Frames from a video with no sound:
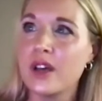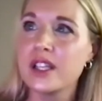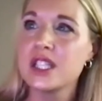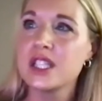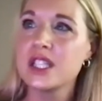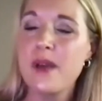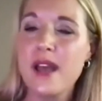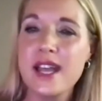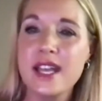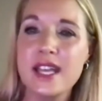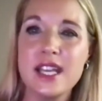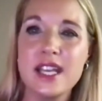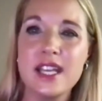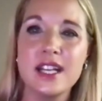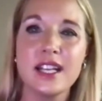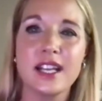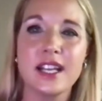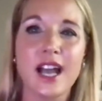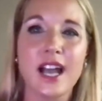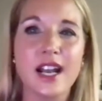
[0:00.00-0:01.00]
spanking
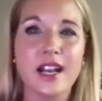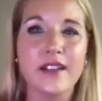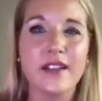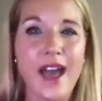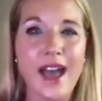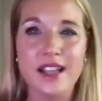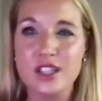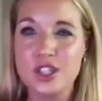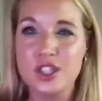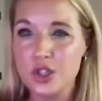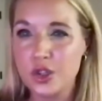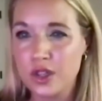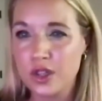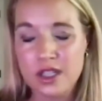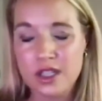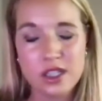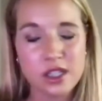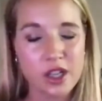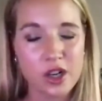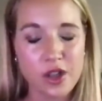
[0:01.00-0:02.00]
and kind of asked
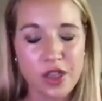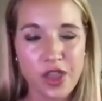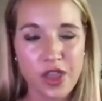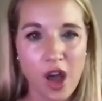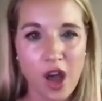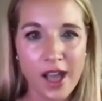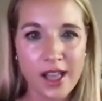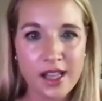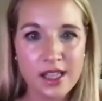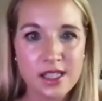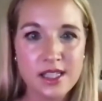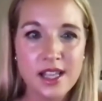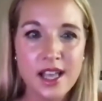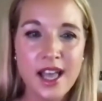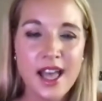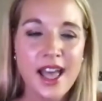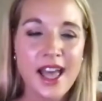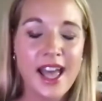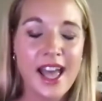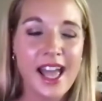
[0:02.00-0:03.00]
students their thoughts,
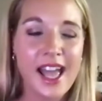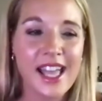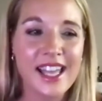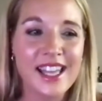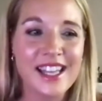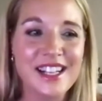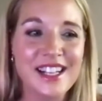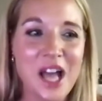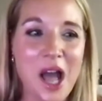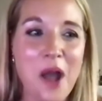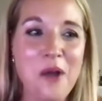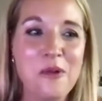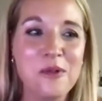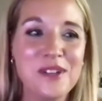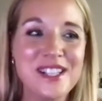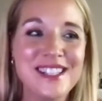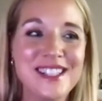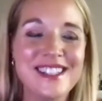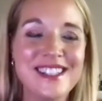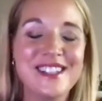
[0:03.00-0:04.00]
and I
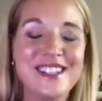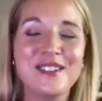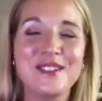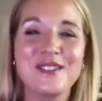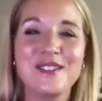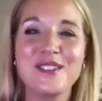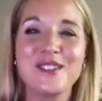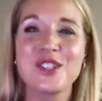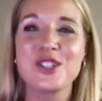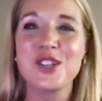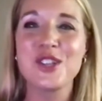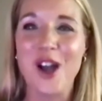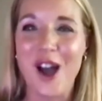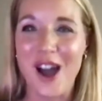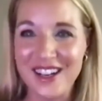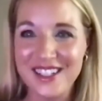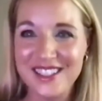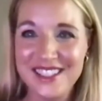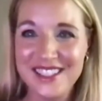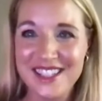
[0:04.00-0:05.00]
was
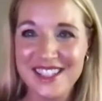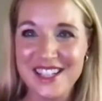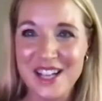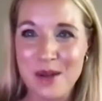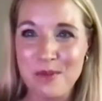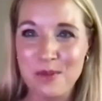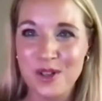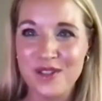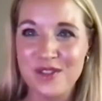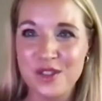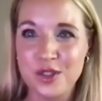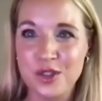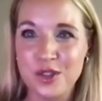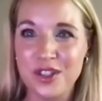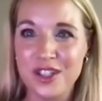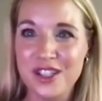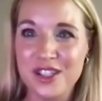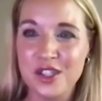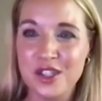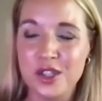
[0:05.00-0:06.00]
shocked at the number of
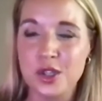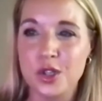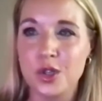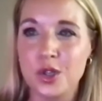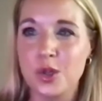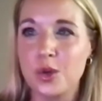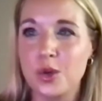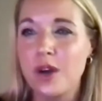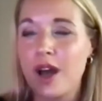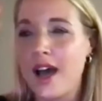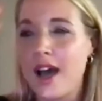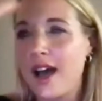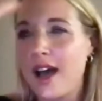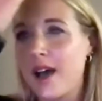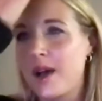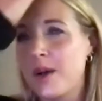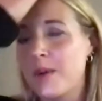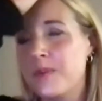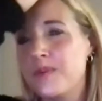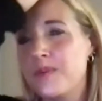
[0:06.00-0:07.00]
students who
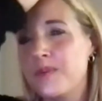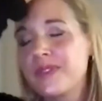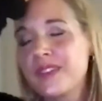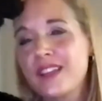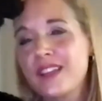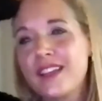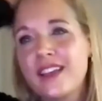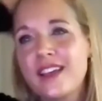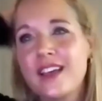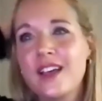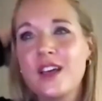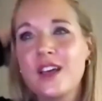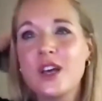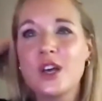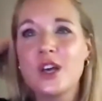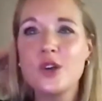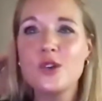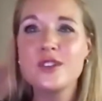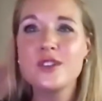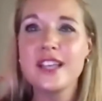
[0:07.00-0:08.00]

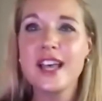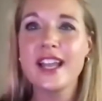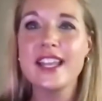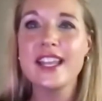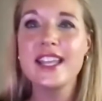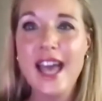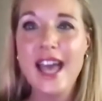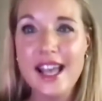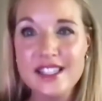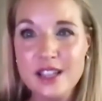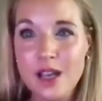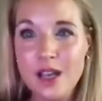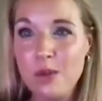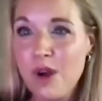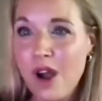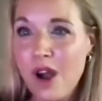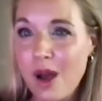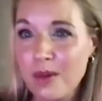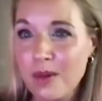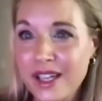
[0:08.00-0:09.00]
said, yes, I'll
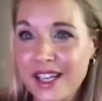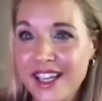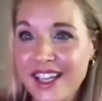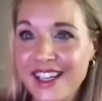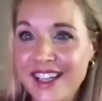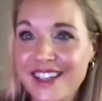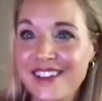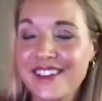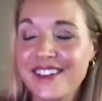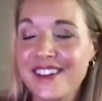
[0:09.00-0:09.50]
probably,